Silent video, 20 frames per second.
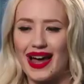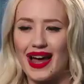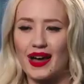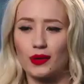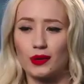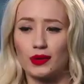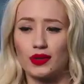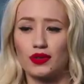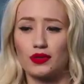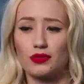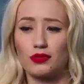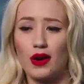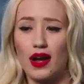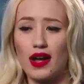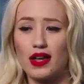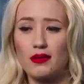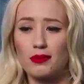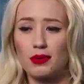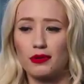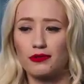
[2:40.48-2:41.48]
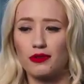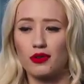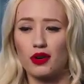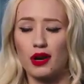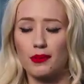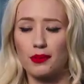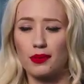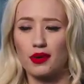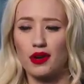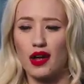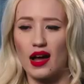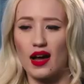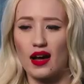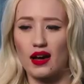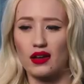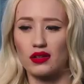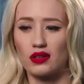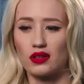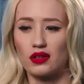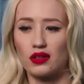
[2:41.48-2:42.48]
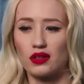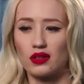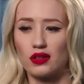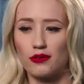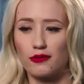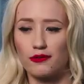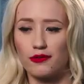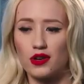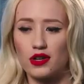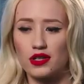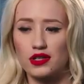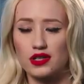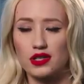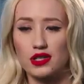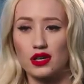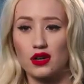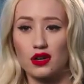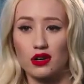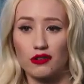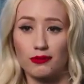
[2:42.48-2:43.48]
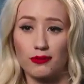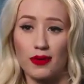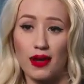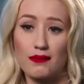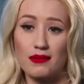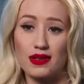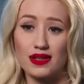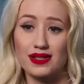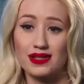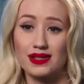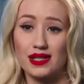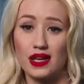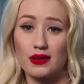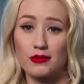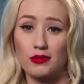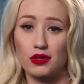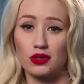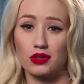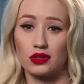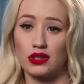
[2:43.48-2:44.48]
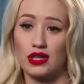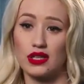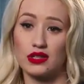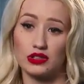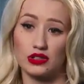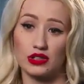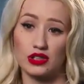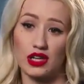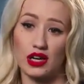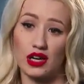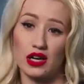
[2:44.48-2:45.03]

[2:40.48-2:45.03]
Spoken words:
that was right before I put out the first song of my mixtape called Ignorant